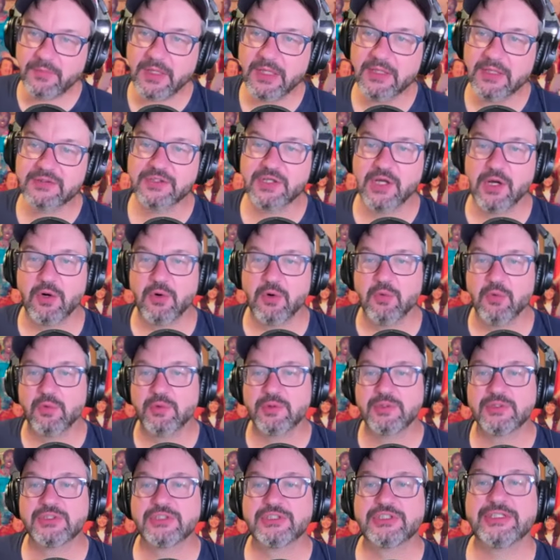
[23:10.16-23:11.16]
So
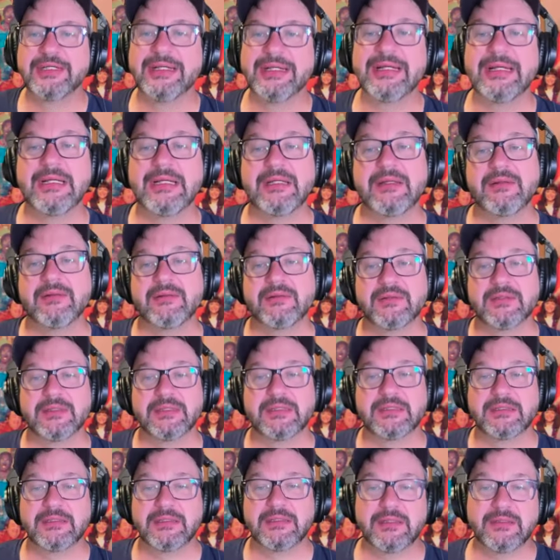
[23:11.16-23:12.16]
she,
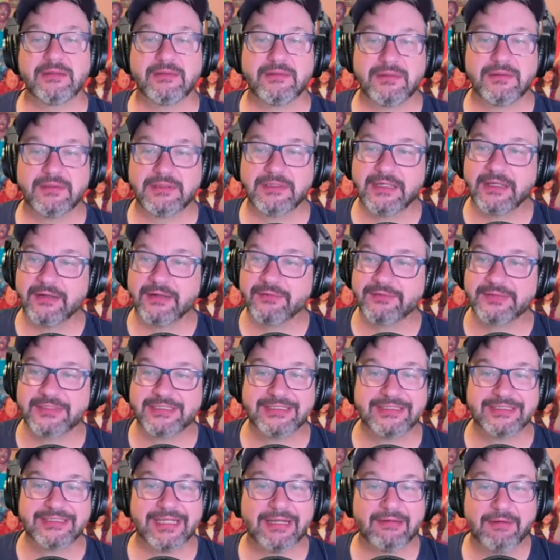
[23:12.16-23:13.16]
you know,
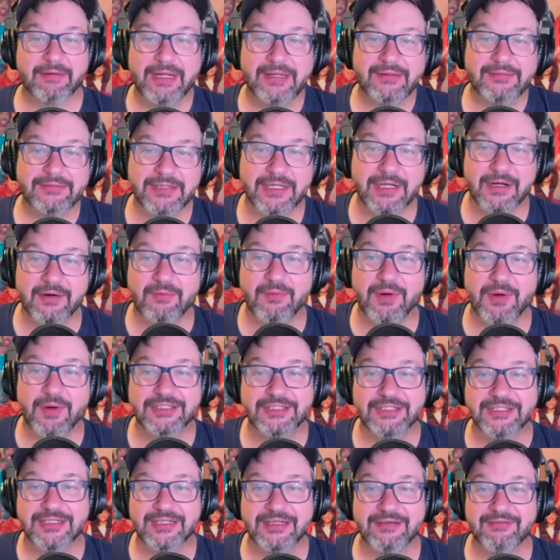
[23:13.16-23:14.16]
she's like, well, you know,
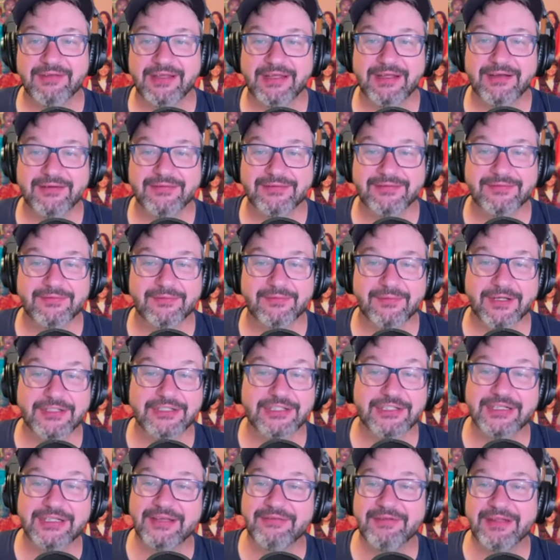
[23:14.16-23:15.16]
watching TV,
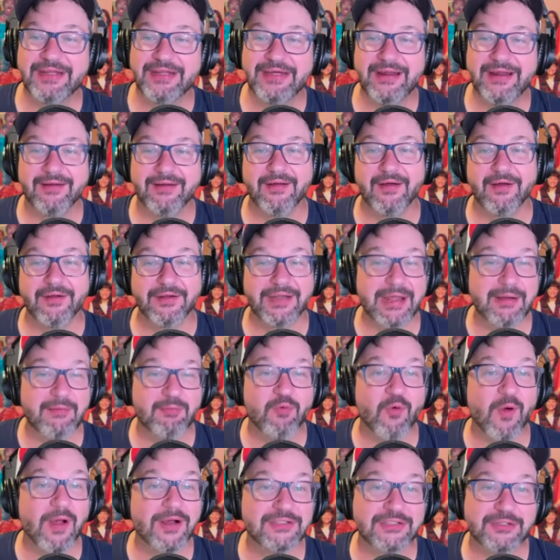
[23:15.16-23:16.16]
watching TV all day
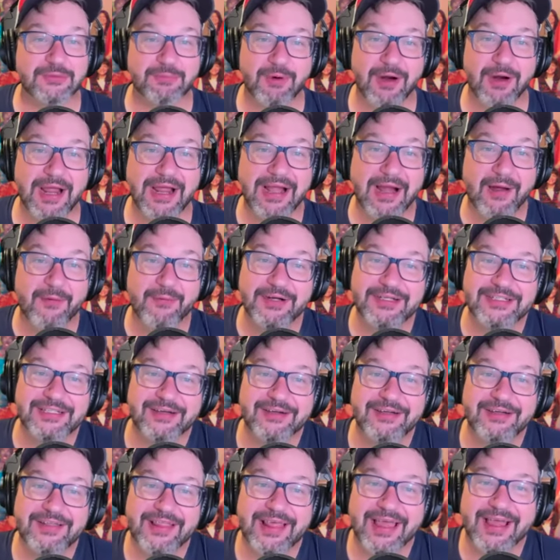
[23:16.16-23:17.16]
rots your brain. I would
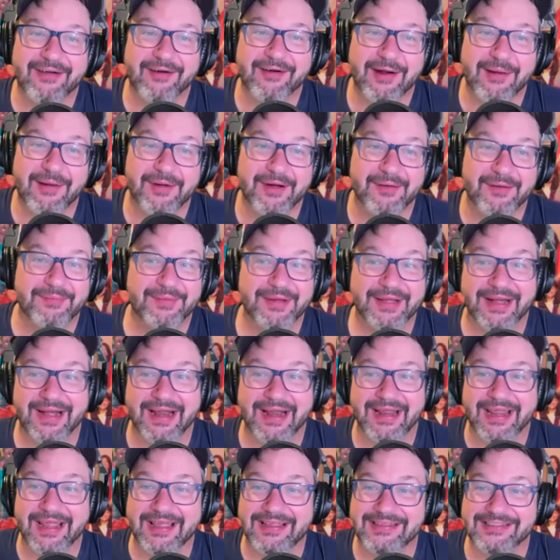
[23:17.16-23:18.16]
tell you that, Grandma, but
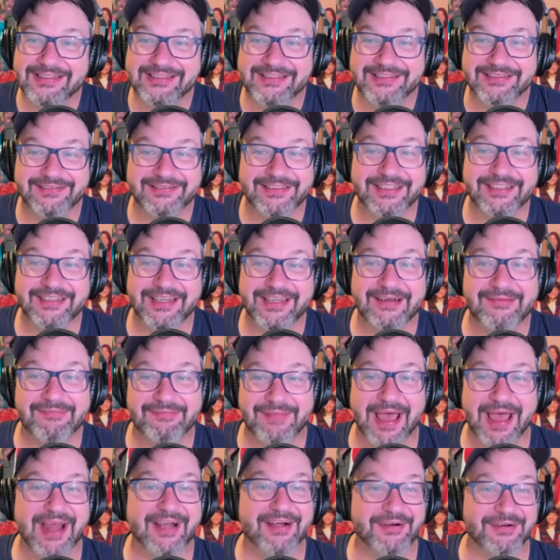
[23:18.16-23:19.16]
I guess it doesn't
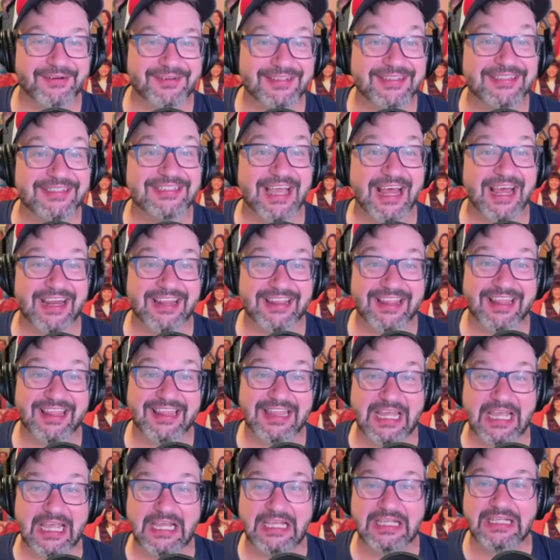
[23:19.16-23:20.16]
matter. It's kind yeah. of a
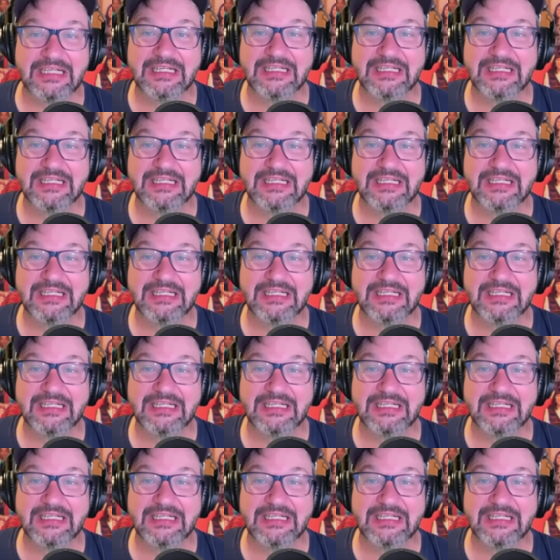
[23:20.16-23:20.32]
thing.